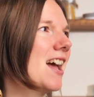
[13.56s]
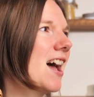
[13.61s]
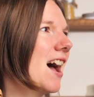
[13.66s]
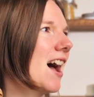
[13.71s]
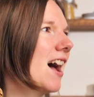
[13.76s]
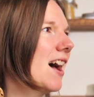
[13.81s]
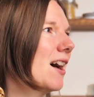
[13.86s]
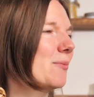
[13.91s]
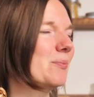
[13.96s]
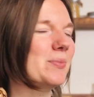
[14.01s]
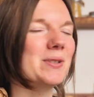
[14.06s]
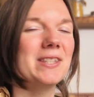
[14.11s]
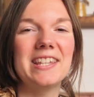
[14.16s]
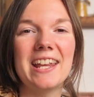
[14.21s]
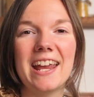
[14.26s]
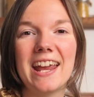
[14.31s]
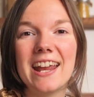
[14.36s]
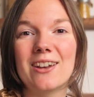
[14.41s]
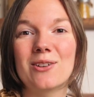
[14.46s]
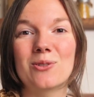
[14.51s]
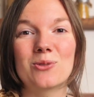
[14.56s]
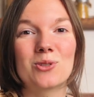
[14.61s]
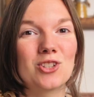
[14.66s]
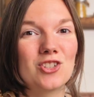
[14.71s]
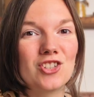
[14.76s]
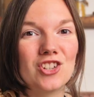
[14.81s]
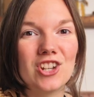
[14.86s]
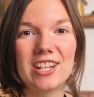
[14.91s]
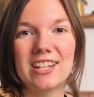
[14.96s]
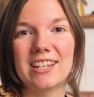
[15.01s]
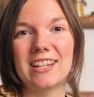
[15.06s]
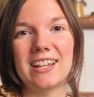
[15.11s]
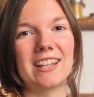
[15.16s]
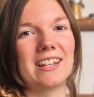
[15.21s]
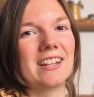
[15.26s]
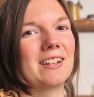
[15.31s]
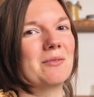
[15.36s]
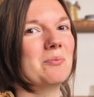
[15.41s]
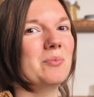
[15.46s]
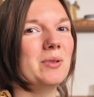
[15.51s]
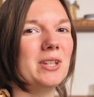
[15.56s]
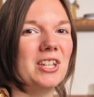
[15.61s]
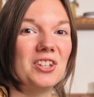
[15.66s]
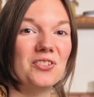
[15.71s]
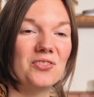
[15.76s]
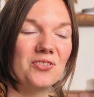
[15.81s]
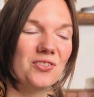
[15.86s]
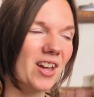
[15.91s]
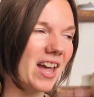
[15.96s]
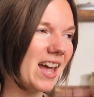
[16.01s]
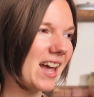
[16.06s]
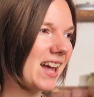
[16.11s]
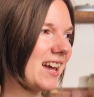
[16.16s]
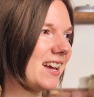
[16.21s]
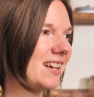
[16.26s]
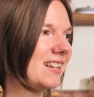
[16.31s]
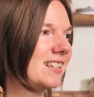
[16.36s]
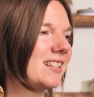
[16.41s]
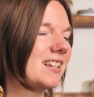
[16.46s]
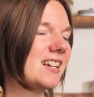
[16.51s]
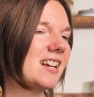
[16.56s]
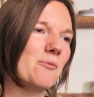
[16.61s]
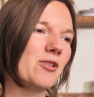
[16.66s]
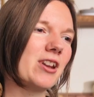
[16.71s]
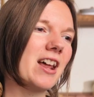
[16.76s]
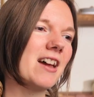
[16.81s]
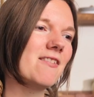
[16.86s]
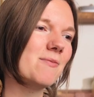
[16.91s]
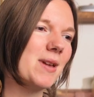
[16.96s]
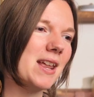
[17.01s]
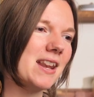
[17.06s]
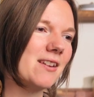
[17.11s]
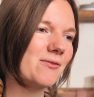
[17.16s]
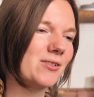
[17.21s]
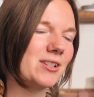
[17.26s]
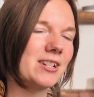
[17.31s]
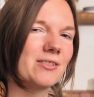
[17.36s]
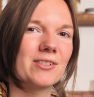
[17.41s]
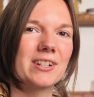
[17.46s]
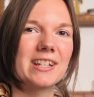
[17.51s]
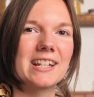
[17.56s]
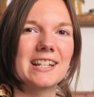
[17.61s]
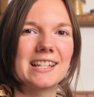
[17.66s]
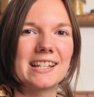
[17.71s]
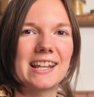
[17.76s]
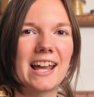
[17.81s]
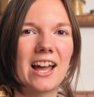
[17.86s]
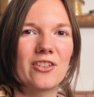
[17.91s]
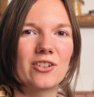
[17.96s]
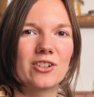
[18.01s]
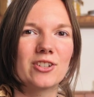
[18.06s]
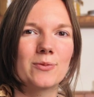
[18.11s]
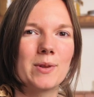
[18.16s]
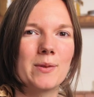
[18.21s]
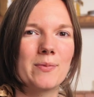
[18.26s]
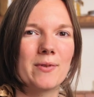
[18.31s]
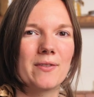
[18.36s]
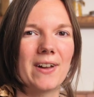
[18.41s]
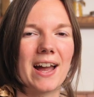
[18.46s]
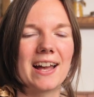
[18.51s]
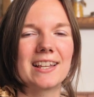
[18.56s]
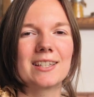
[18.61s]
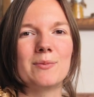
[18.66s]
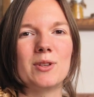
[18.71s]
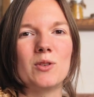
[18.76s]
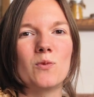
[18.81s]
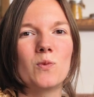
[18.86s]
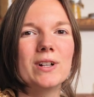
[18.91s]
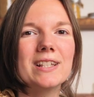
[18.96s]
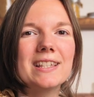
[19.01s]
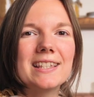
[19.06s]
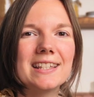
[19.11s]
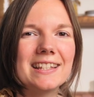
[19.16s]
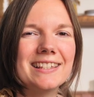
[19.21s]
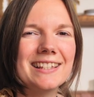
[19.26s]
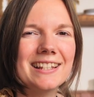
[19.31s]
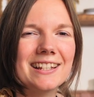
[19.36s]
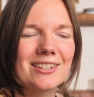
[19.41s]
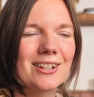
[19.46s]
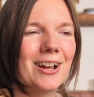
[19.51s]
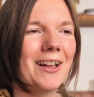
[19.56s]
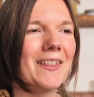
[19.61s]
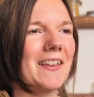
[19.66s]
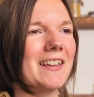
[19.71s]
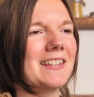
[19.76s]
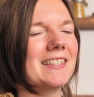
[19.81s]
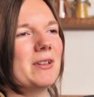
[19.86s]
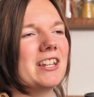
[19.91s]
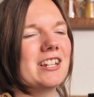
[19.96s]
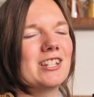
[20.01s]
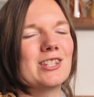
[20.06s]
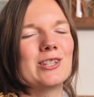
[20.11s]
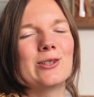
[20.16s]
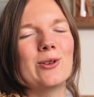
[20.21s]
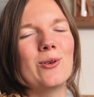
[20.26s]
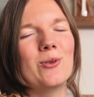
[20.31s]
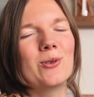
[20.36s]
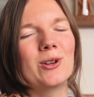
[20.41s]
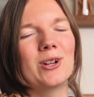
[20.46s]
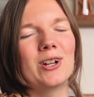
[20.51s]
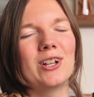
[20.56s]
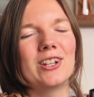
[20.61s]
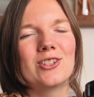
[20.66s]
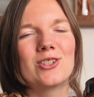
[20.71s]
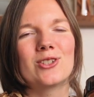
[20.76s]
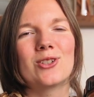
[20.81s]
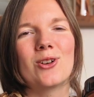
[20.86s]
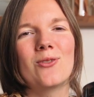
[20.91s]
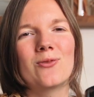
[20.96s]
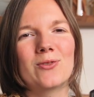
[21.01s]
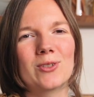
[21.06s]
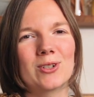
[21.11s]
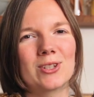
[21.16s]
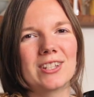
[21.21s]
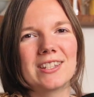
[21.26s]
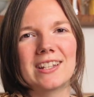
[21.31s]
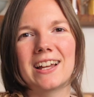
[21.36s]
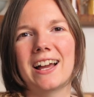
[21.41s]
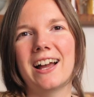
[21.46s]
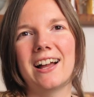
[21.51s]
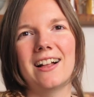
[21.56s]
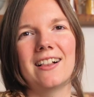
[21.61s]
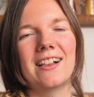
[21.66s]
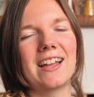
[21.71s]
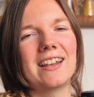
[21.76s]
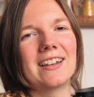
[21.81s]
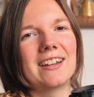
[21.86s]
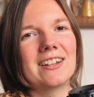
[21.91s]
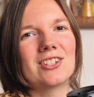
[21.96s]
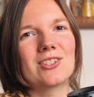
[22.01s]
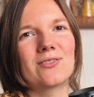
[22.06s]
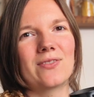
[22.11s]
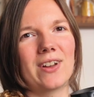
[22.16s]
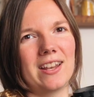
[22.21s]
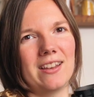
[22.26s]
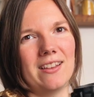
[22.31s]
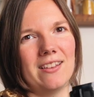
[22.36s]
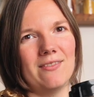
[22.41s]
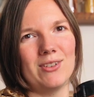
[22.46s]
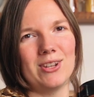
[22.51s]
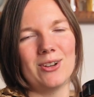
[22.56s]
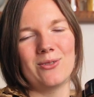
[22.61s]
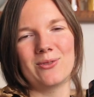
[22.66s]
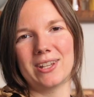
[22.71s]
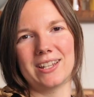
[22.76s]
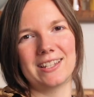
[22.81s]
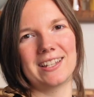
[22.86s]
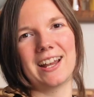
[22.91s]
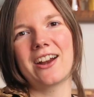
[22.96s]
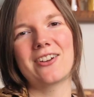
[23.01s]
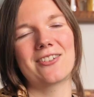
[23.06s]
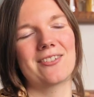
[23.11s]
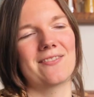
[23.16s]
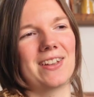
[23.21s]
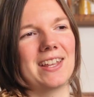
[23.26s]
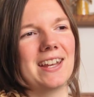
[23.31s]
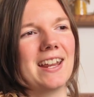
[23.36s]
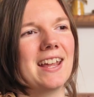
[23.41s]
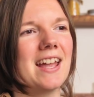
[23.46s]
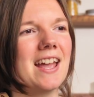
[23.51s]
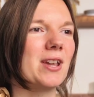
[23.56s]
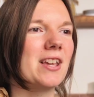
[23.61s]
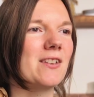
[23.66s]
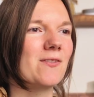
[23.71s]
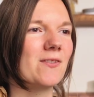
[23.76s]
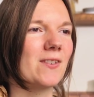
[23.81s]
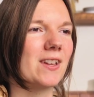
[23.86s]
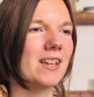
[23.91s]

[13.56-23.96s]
potatoes, chicken, beef, eggs. When I've made it for different get-togethers, people have asked me, what seasoning's on this? It is so good, so versatile, and I just find you don't get tired of it. If